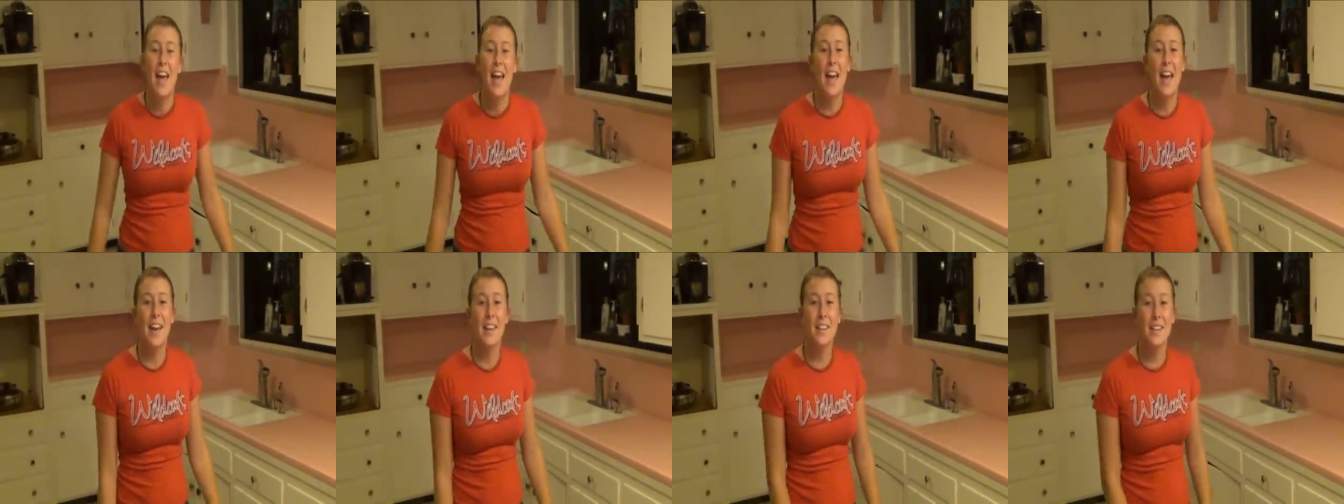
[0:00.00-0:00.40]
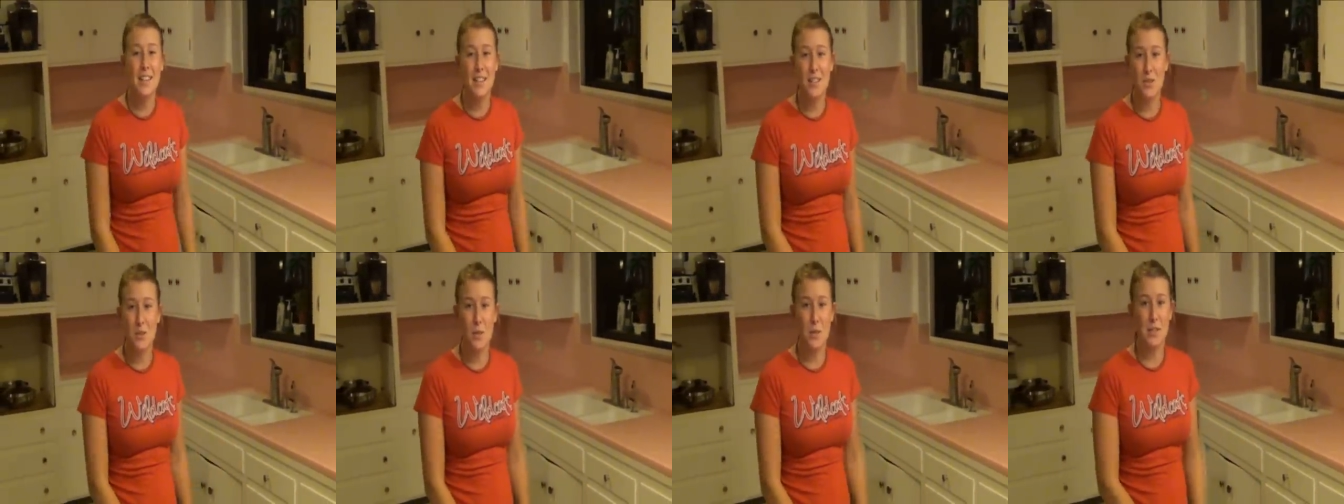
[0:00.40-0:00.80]
And
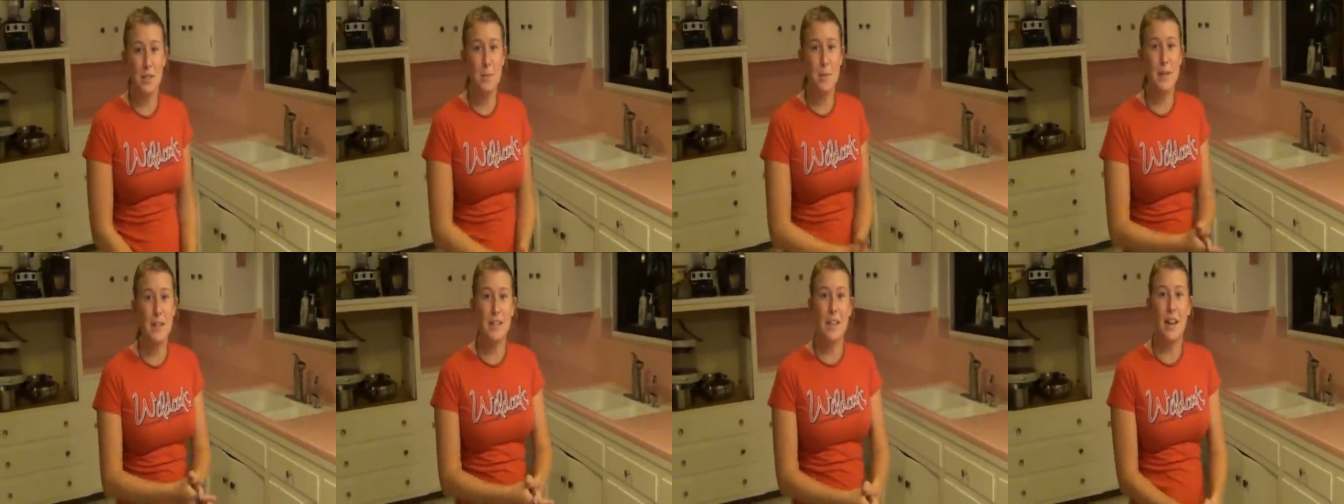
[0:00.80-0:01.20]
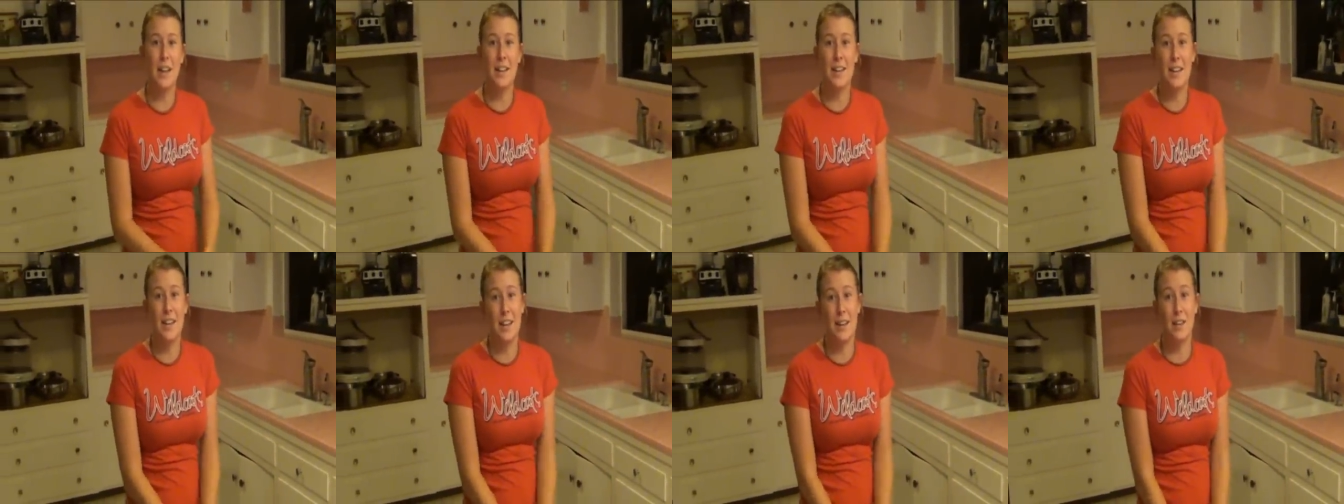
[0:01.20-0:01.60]
it's going to be
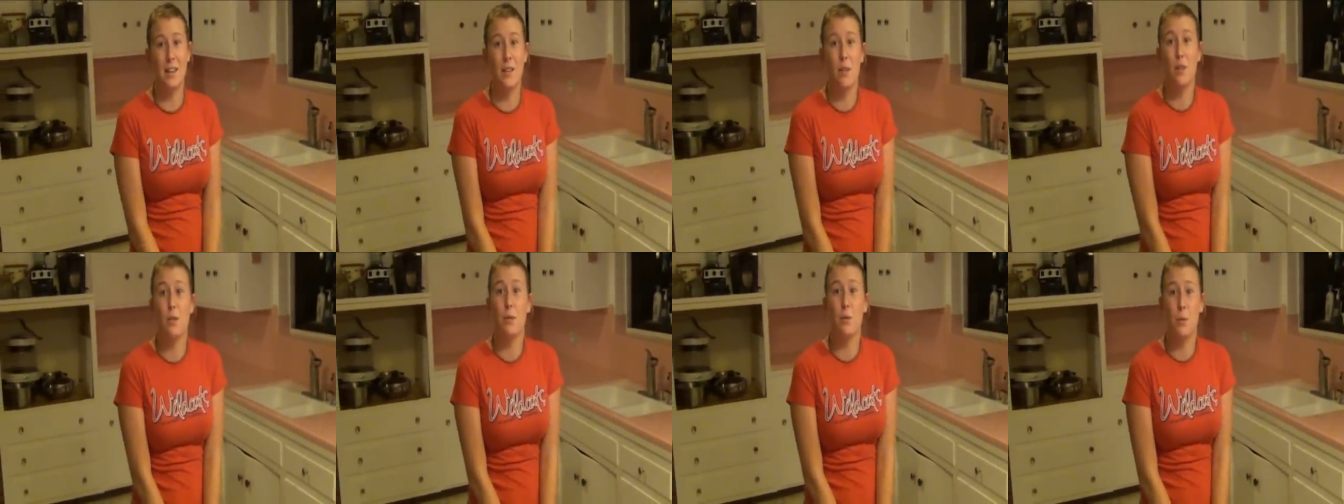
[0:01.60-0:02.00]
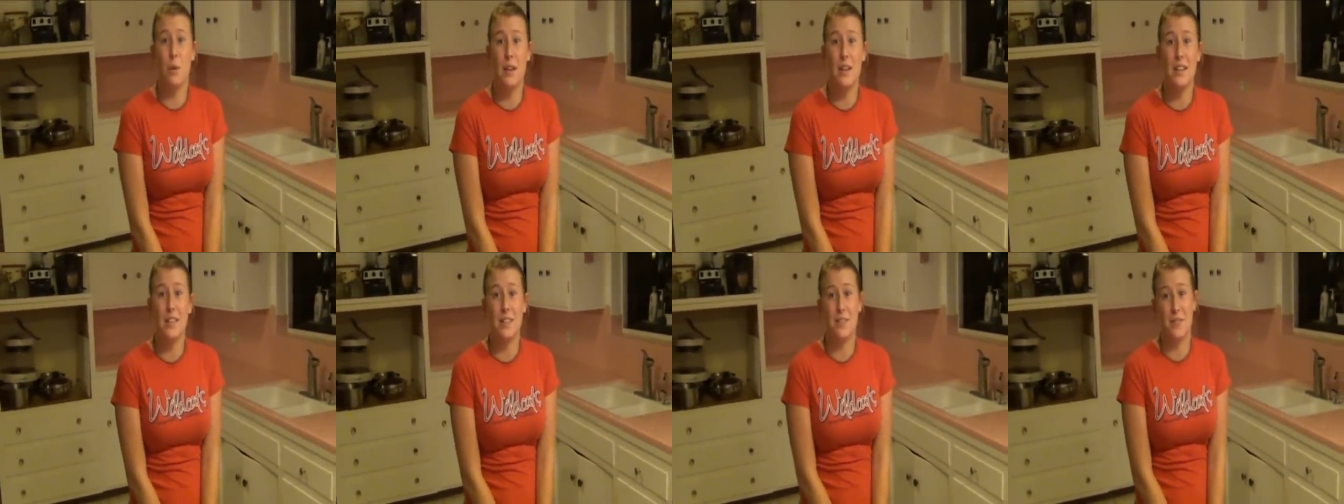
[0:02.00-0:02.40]
done in
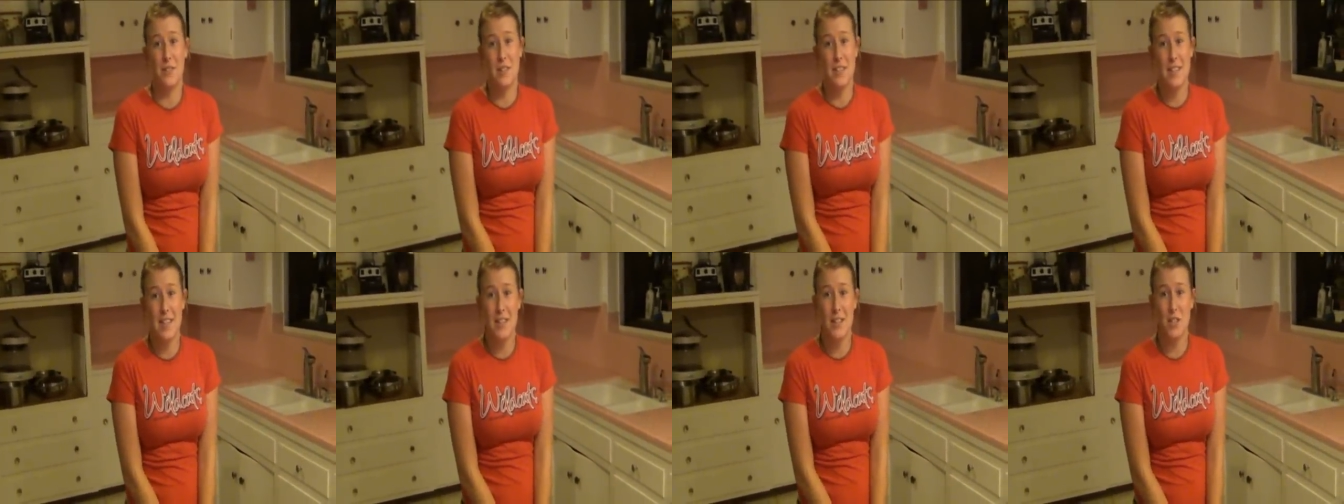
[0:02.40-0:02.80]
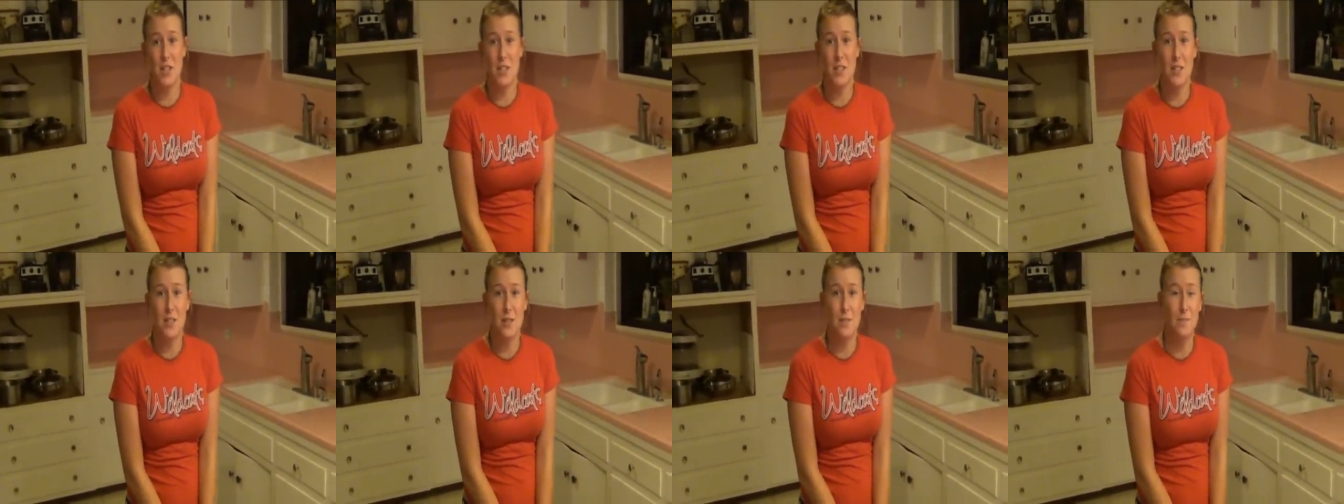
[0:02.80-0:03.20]
three different
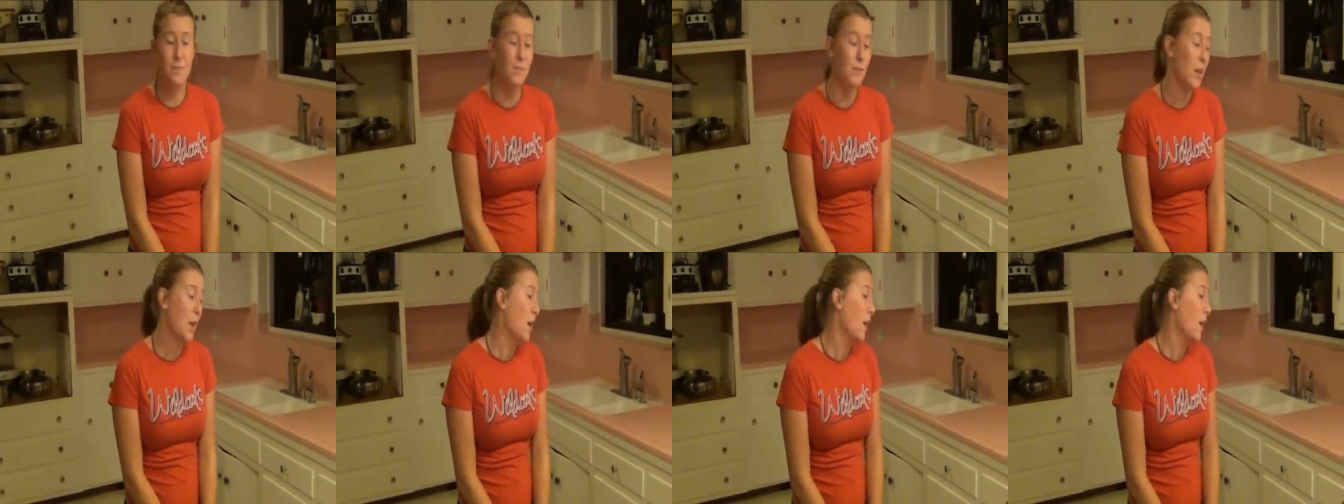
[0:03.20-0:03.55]
stages.